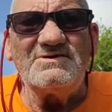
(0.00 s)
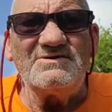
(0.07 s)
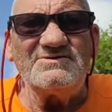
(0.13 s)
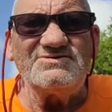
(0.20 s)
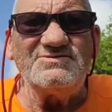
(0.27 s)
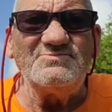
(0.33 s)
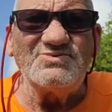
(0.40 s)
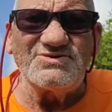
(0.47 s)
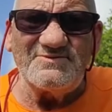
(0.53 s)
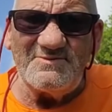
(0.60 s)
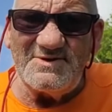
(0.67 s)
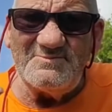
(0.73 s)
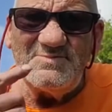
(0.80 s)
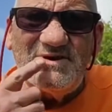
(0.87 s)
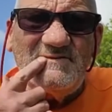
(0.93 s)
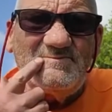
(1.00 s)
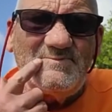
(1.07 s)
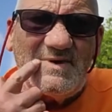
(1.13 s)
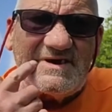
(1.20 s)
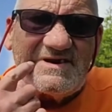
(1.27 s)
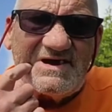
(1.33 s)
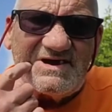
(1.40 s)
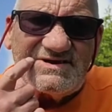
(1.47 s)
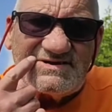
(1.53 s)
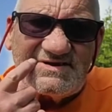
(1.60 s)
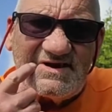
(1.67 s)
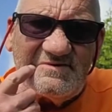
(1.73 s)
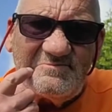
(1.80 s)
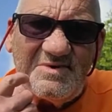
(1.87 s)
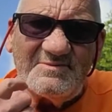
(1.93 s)
She must have had a bit of bad
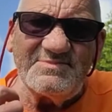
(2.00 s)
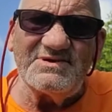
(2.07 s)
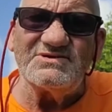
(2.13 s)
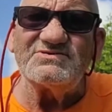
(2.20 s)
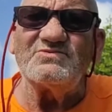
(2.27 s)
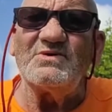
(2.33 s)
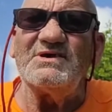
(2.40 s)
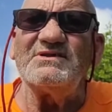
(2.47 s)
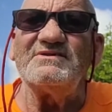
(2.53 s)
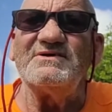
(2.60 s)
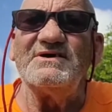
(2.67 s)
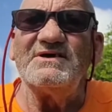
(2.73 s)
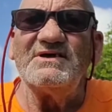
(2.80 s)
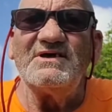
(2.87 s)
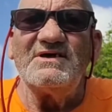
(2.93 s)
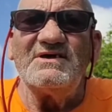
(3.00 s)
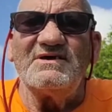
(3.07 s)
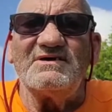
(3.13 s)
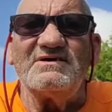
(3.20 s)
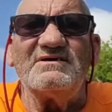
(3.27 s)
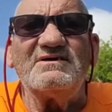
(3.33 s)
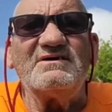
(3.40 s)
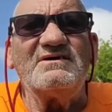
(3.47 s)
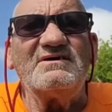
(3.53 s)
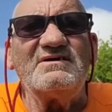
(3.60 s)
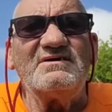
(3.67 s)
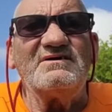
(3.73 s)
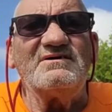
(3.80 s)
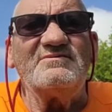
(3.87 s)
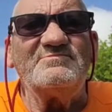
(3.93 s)
eyesight maybe as well,
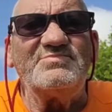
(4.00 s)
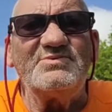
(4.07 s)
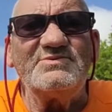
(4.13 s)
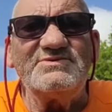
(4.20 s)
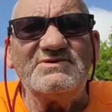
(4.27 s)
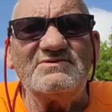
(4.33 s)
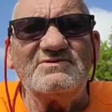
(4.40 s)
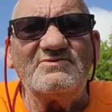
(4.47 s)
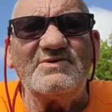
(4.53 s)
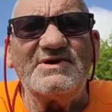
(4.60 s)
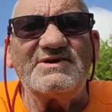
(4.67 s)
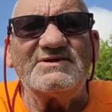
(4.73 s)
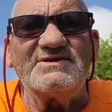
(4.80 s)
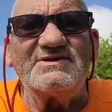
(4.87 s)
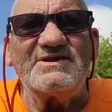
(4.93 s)
but, you know, wearing little